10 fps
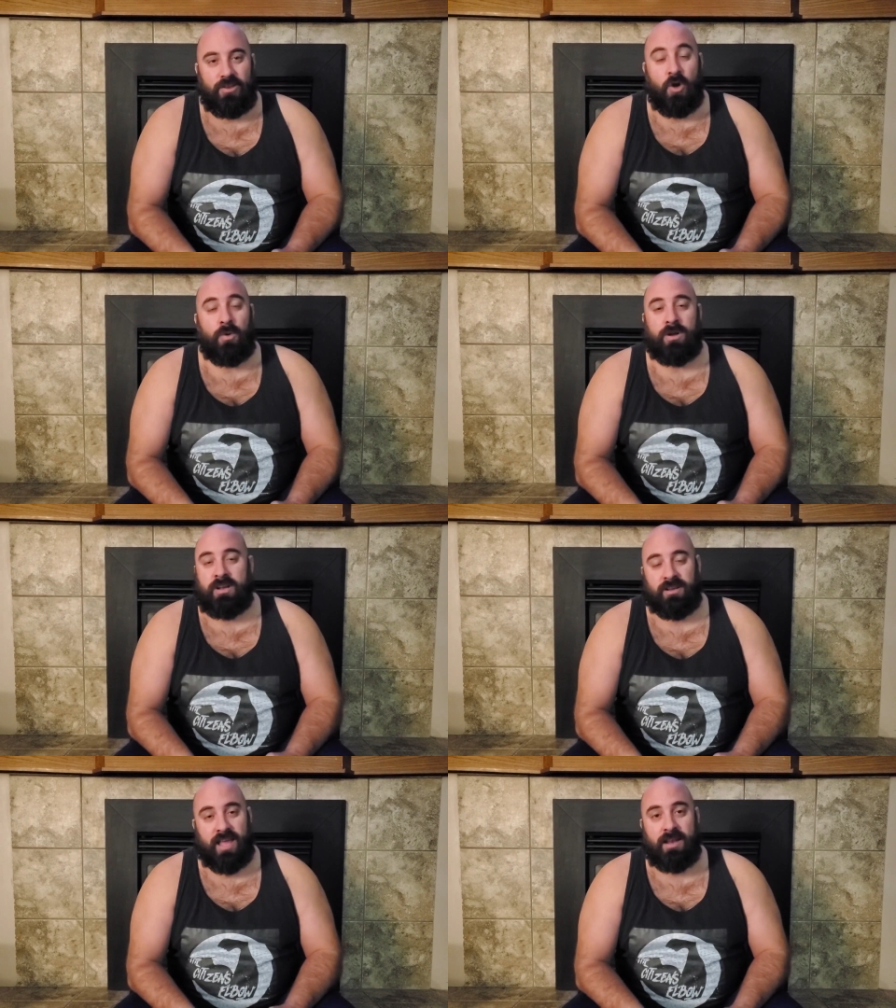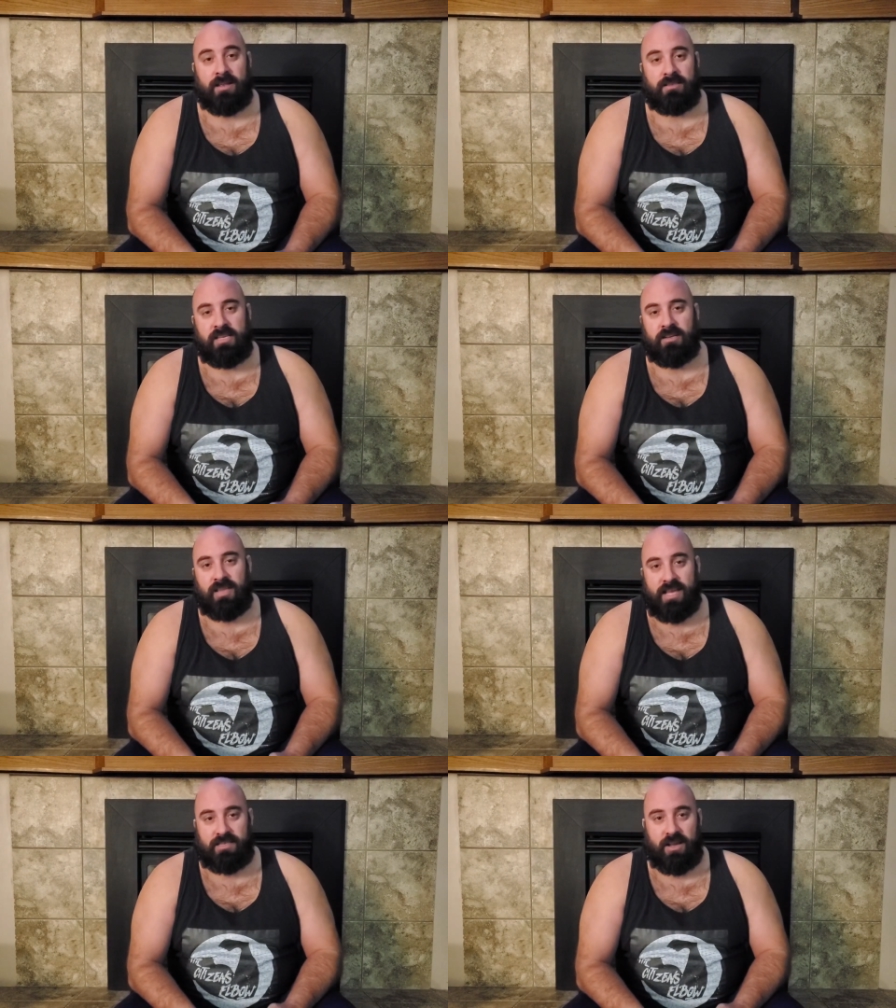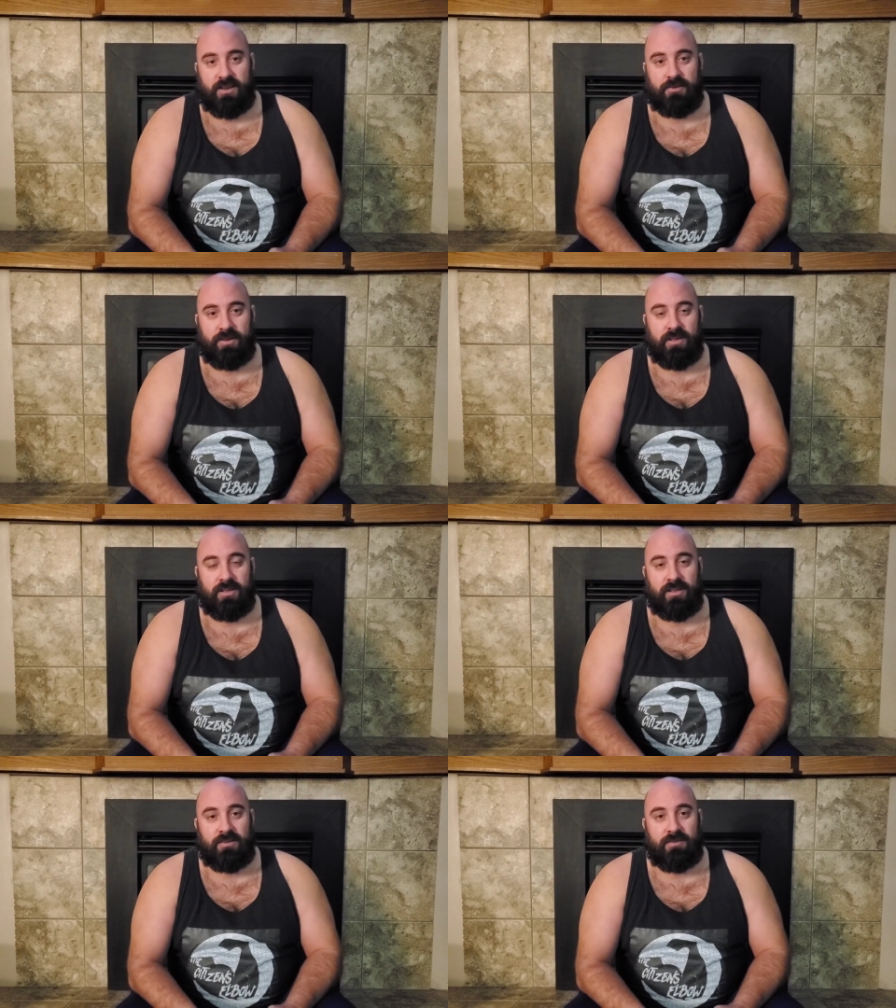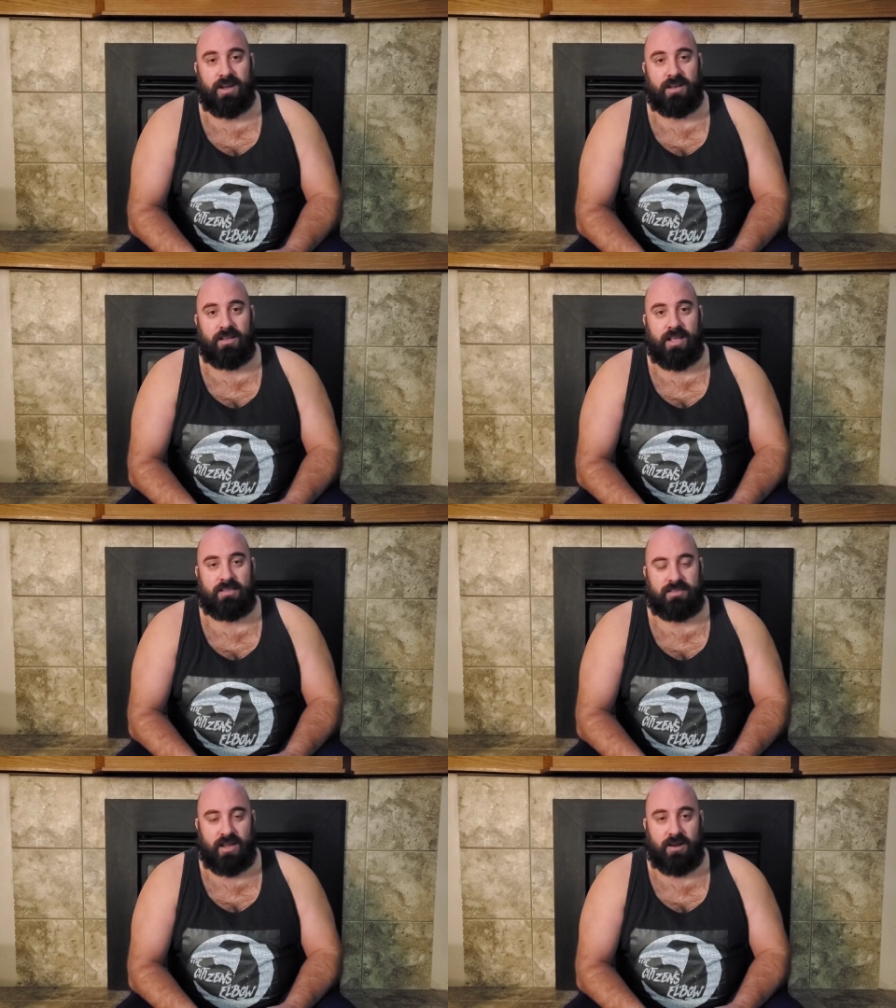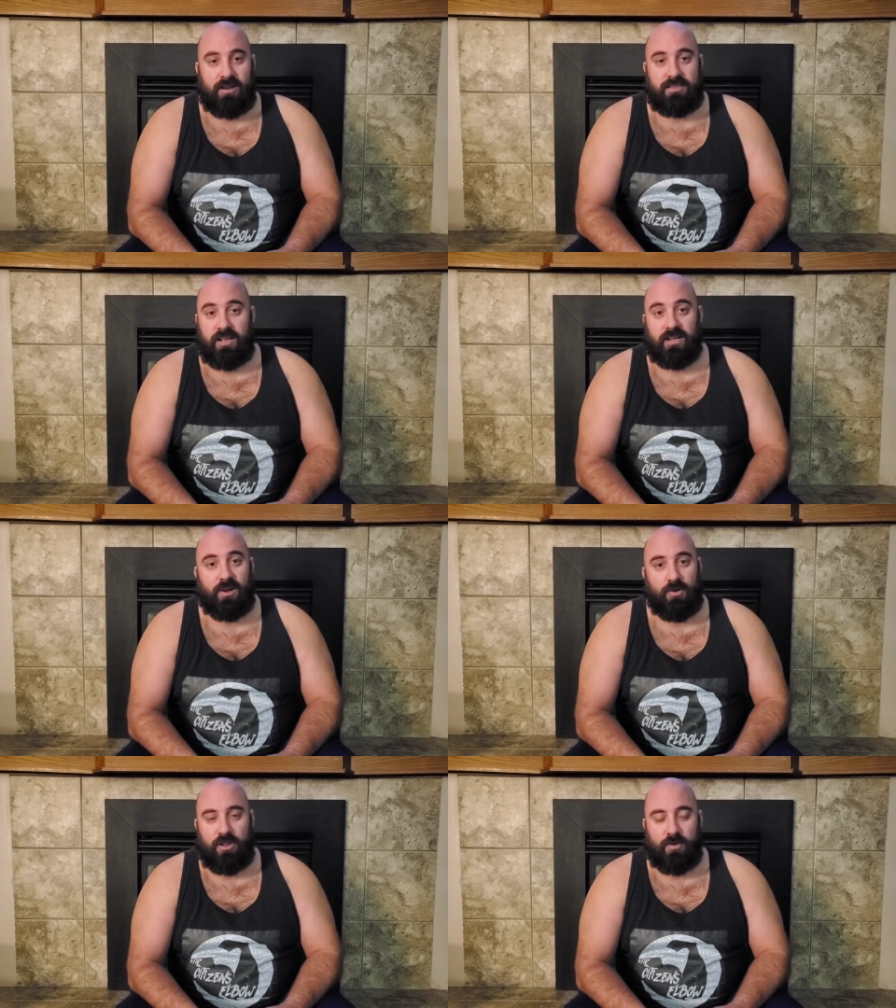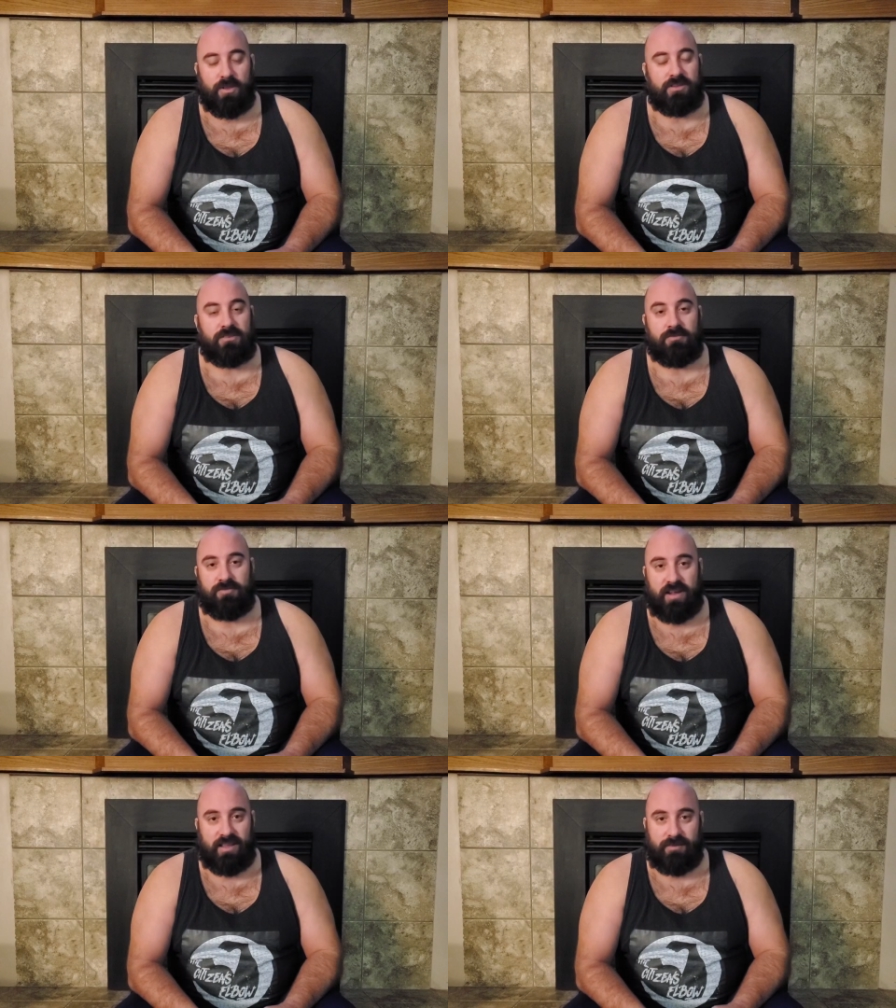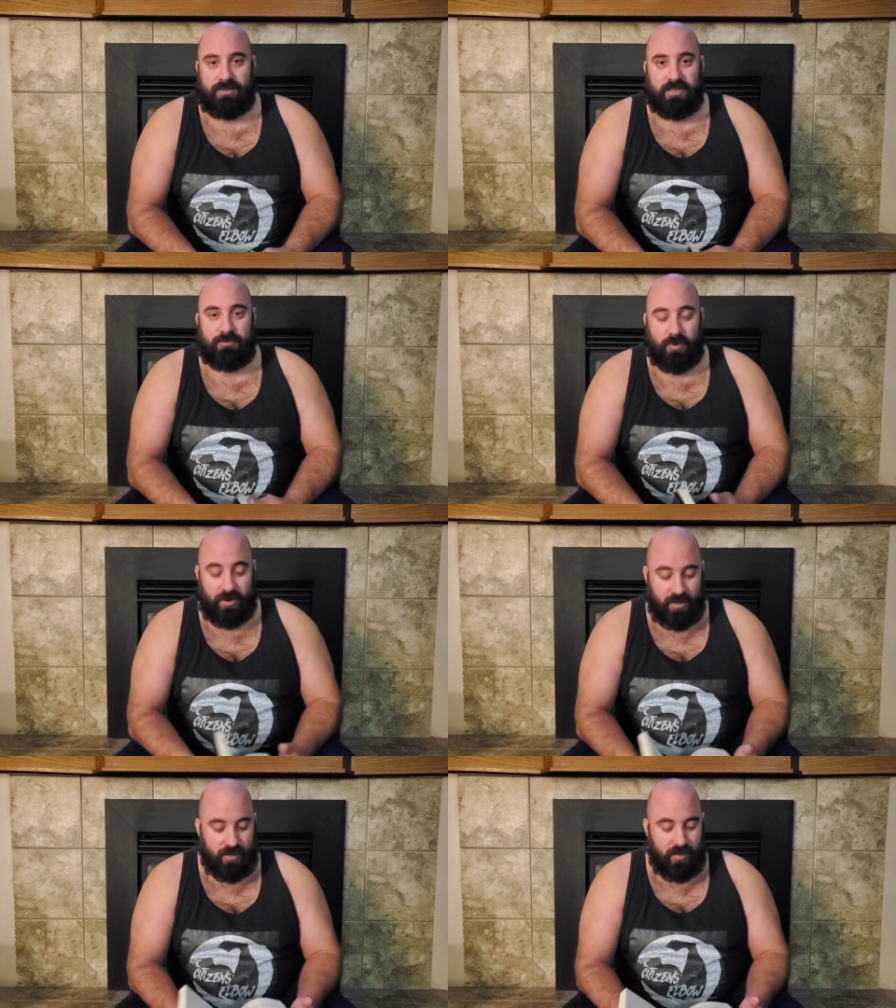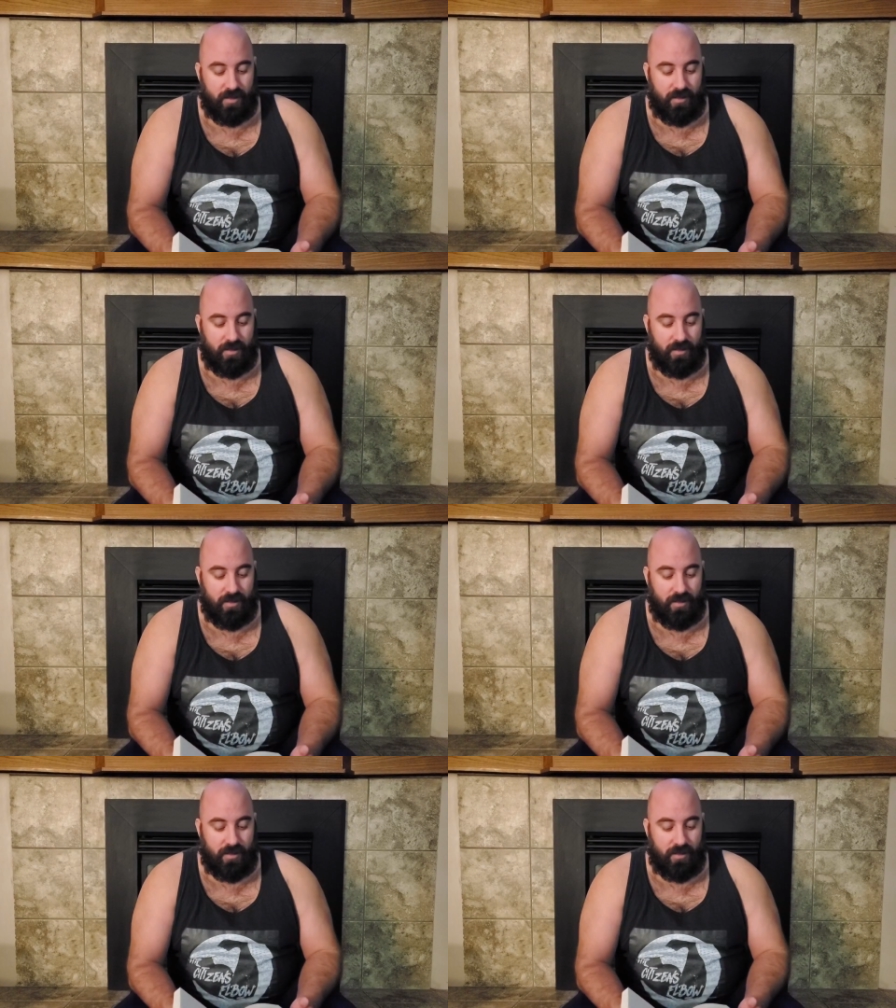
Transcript: Nowhere near land. Seagull lands on you, right? It's tired. It's not going anywhere. There's no fight left in this bird.